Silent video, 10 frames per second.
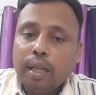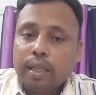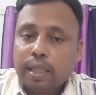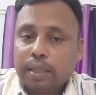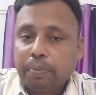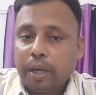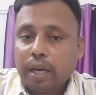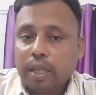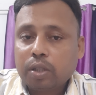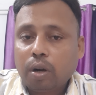This
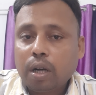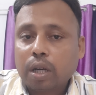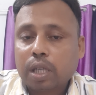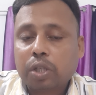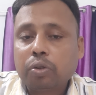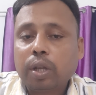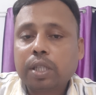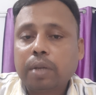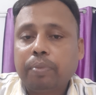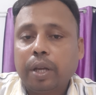period is called the
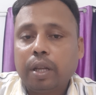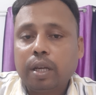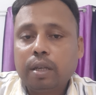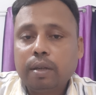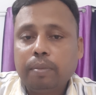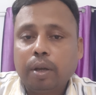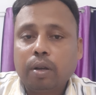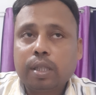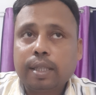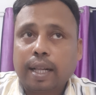Restoration period,
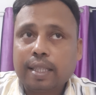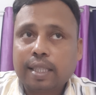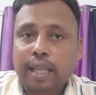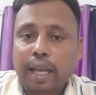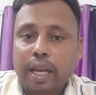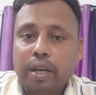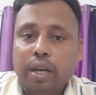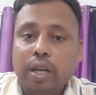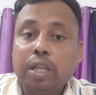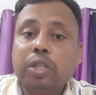because Charles II
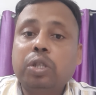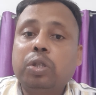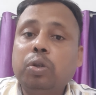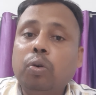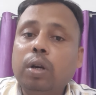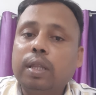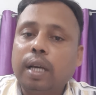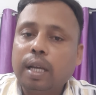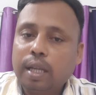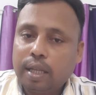restored
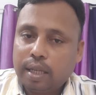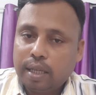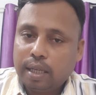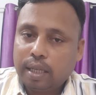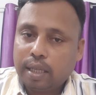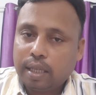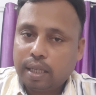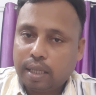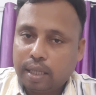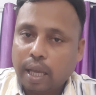the
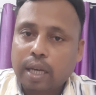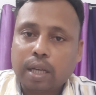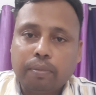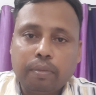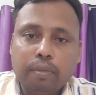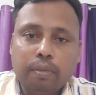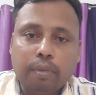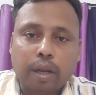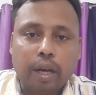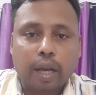kingdom
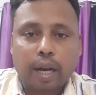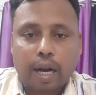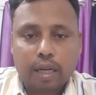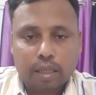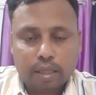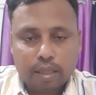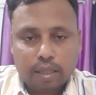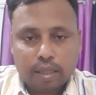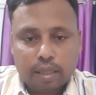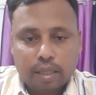in England.
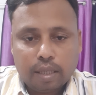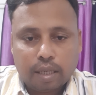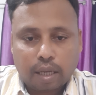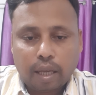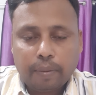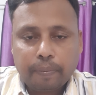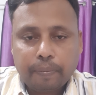Okay,